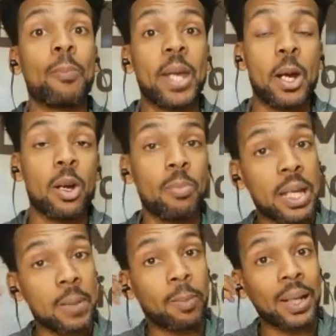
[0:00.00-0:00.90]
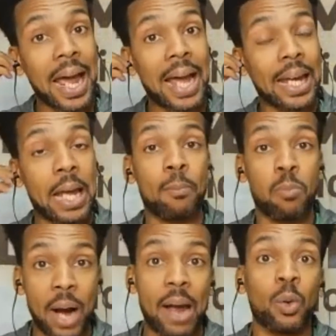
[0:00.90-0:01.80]
appear to be black
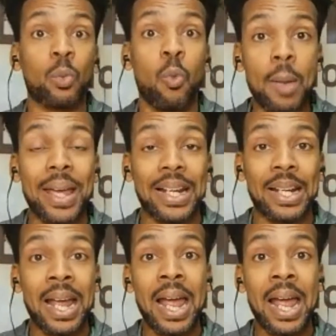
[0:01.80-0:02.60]
and brown women.